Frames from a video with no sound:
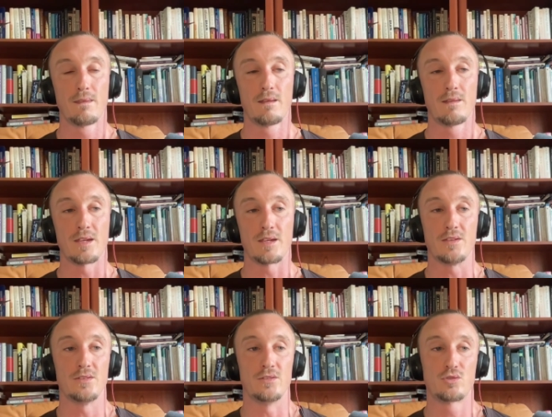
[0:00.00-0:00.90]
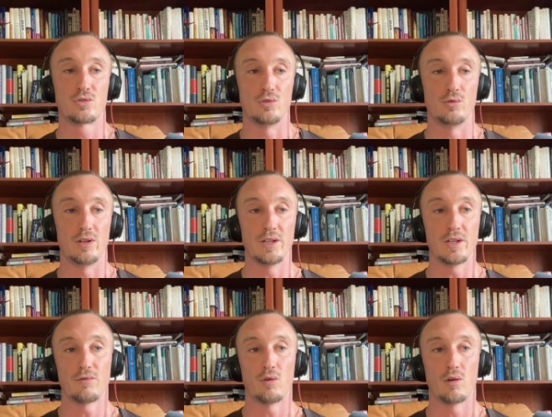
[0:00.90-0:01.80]
I think this is true really
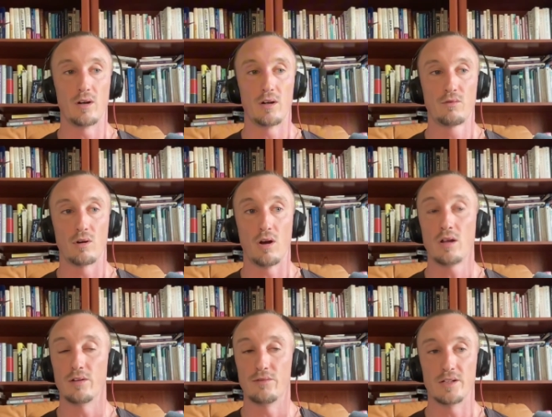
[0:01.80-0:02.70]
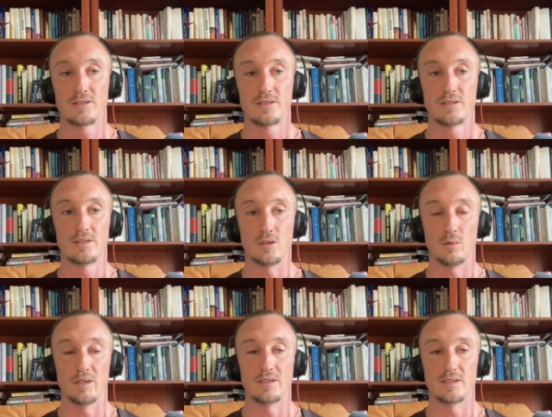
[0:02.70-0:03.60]
for all of us as
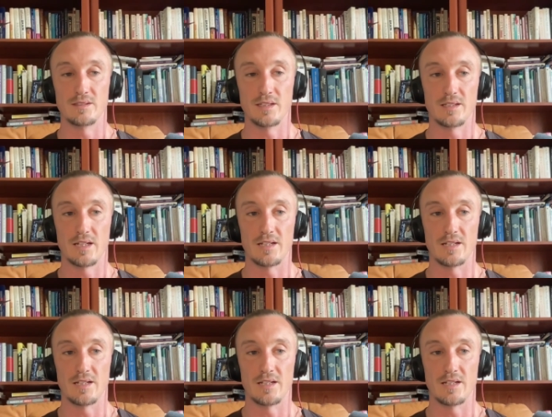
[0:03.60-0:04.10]
humans, is it